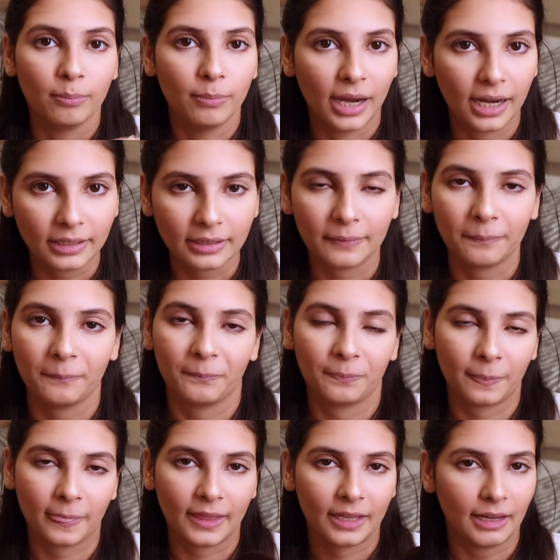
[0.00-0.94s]
but
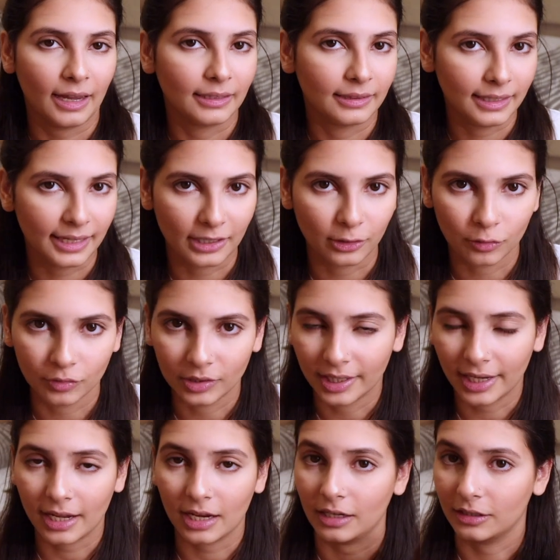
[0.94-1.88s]
at the end of the
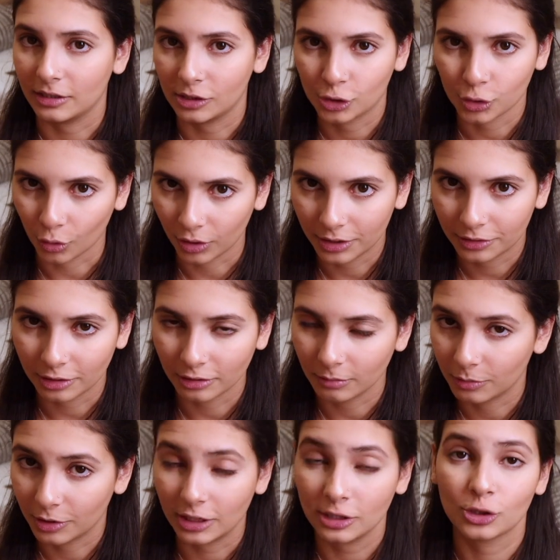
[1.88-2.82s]
day it is Charlotte
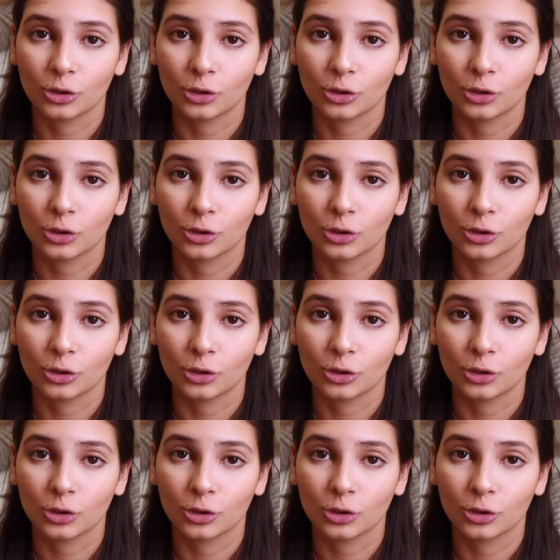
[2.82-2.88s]
Tilbury.